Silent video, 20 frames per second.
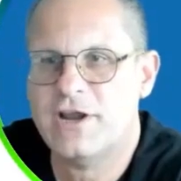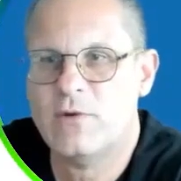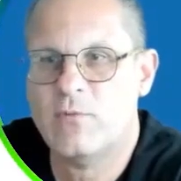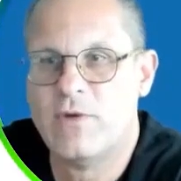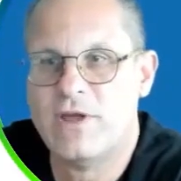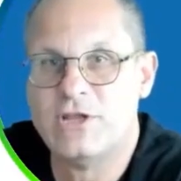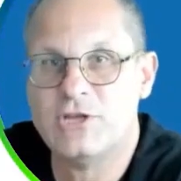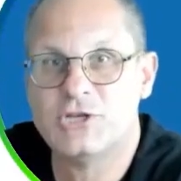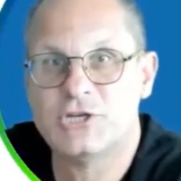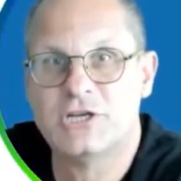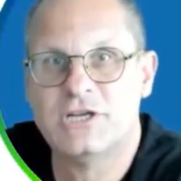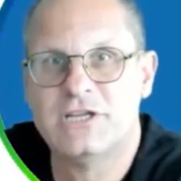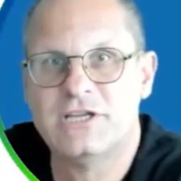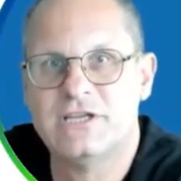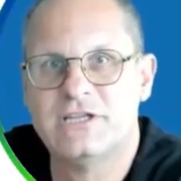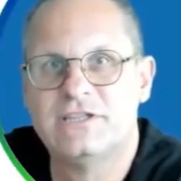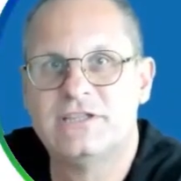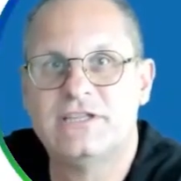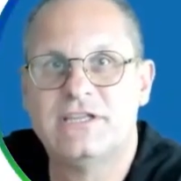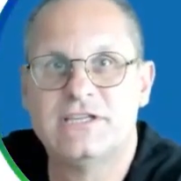
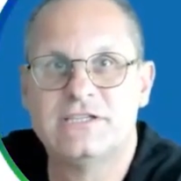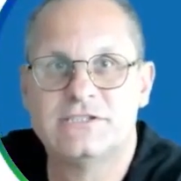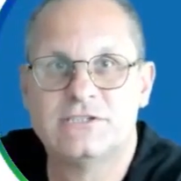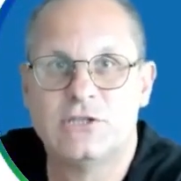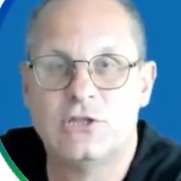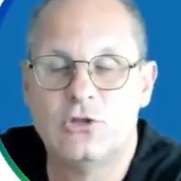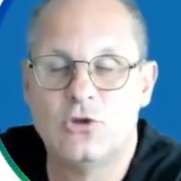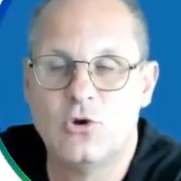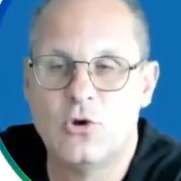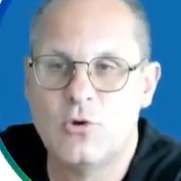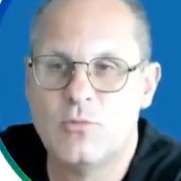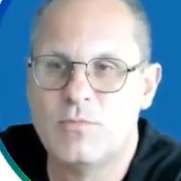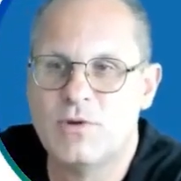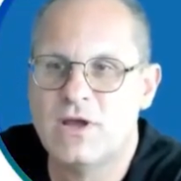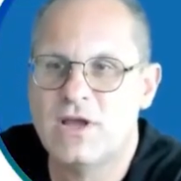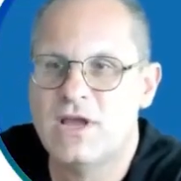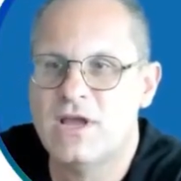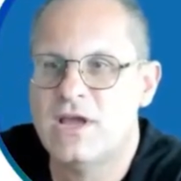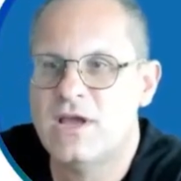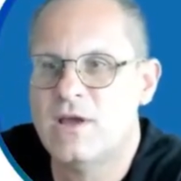eventually, this loop
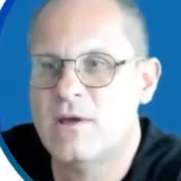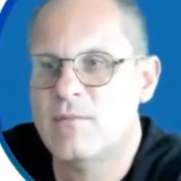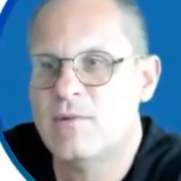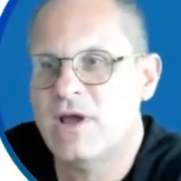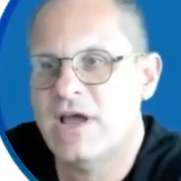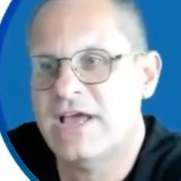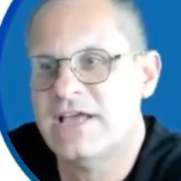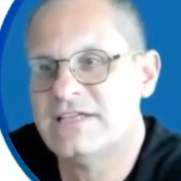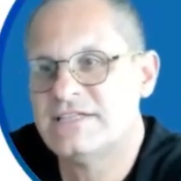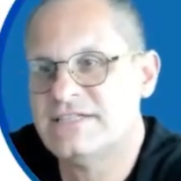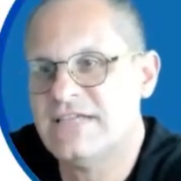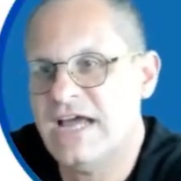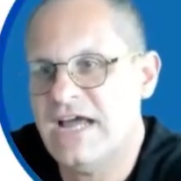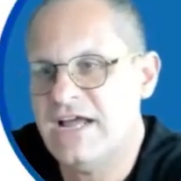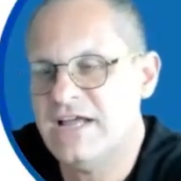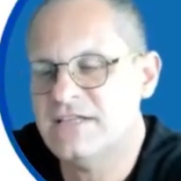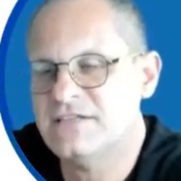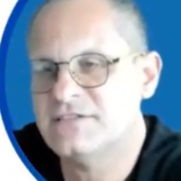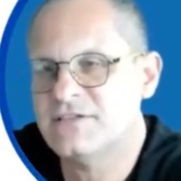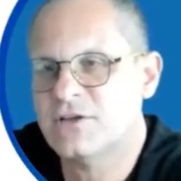
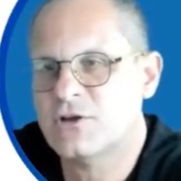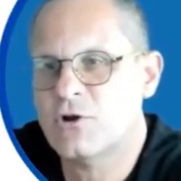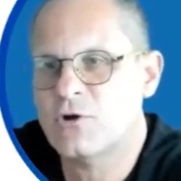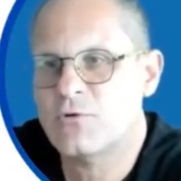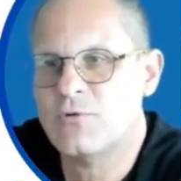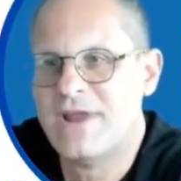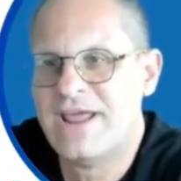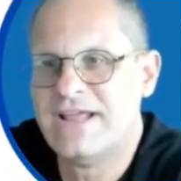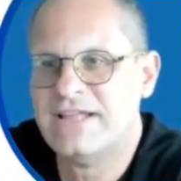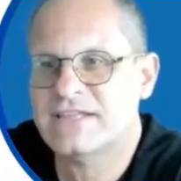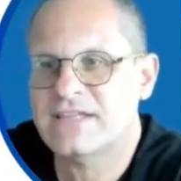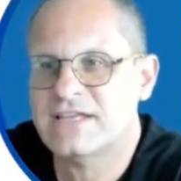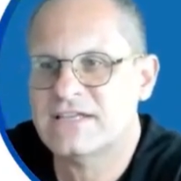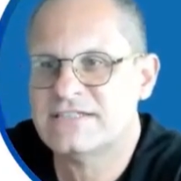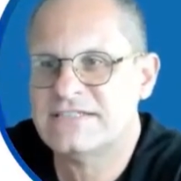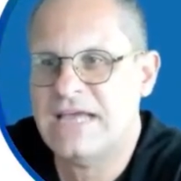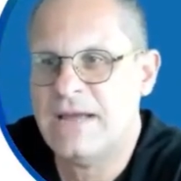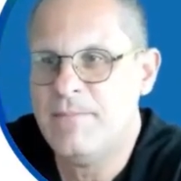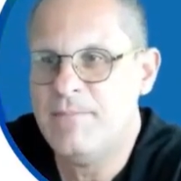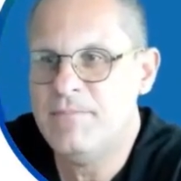assigns the correct
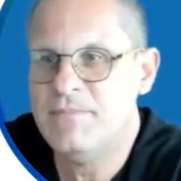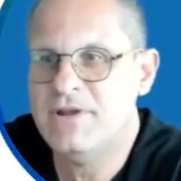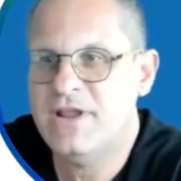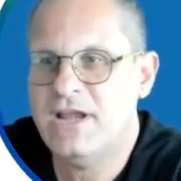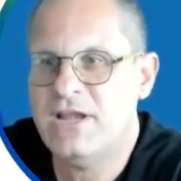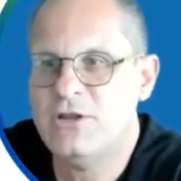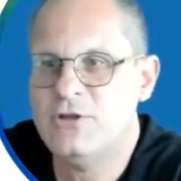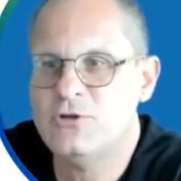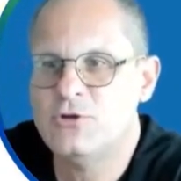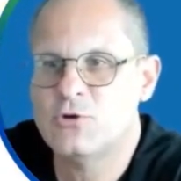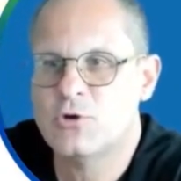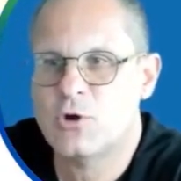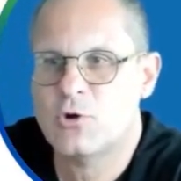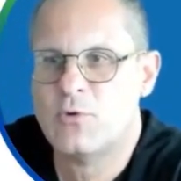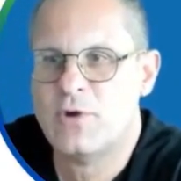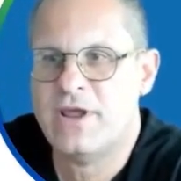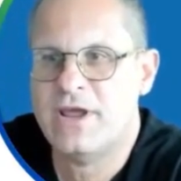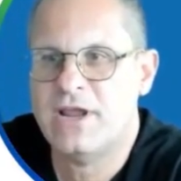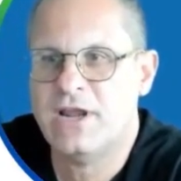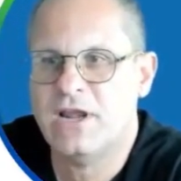thumbnail
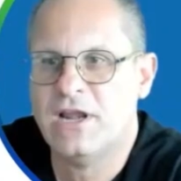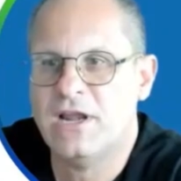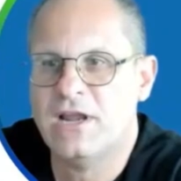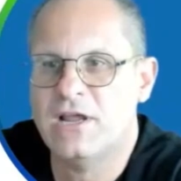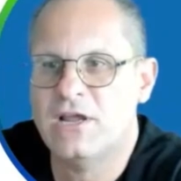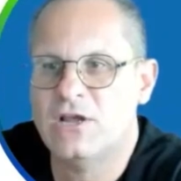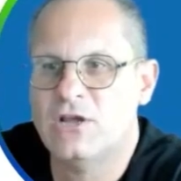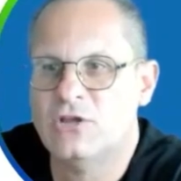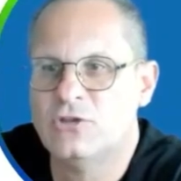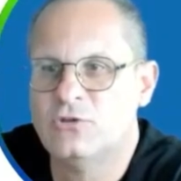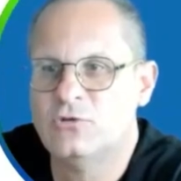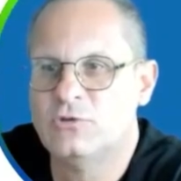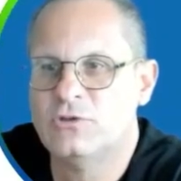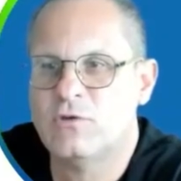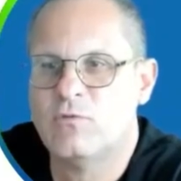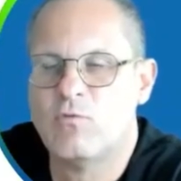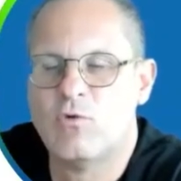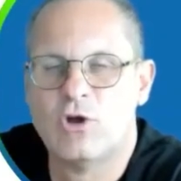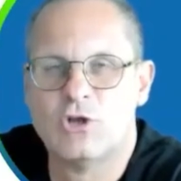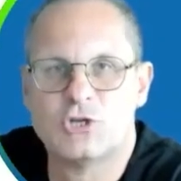URL to
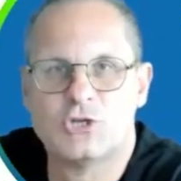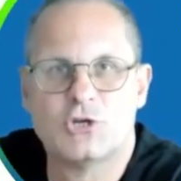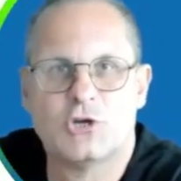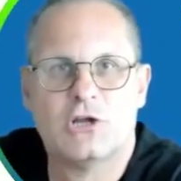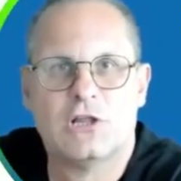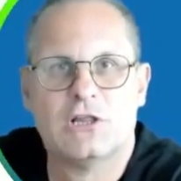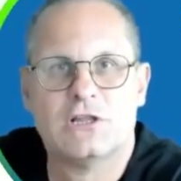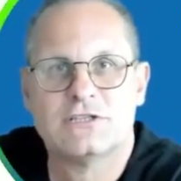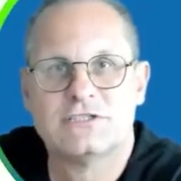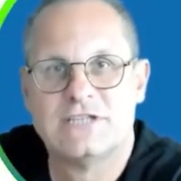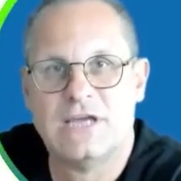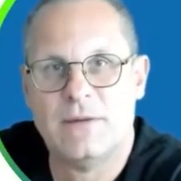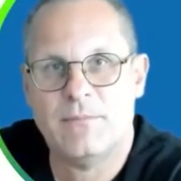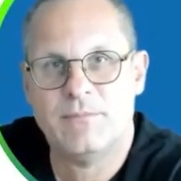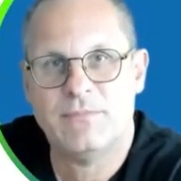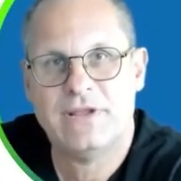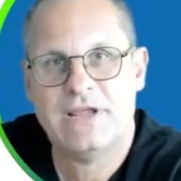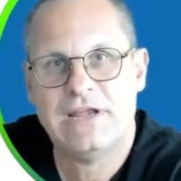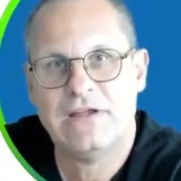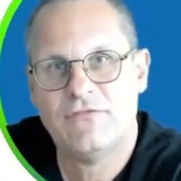the virtual
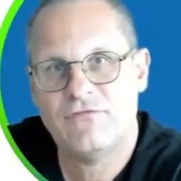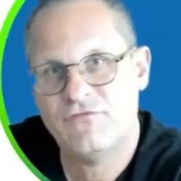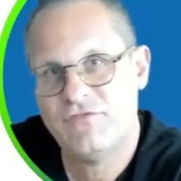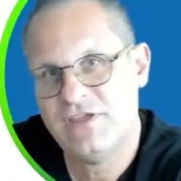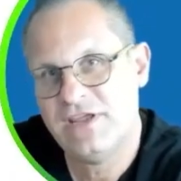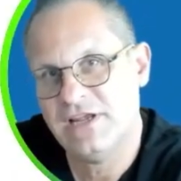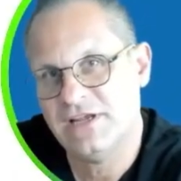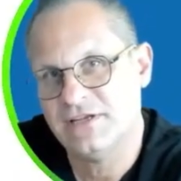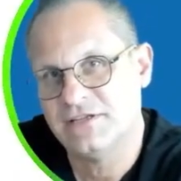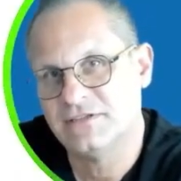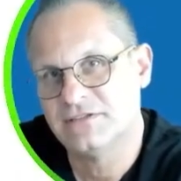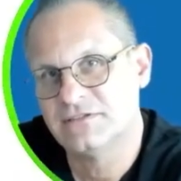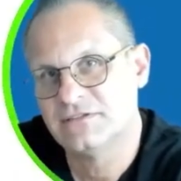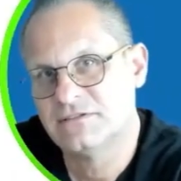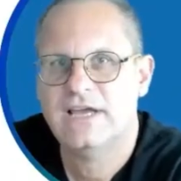thumbnail field.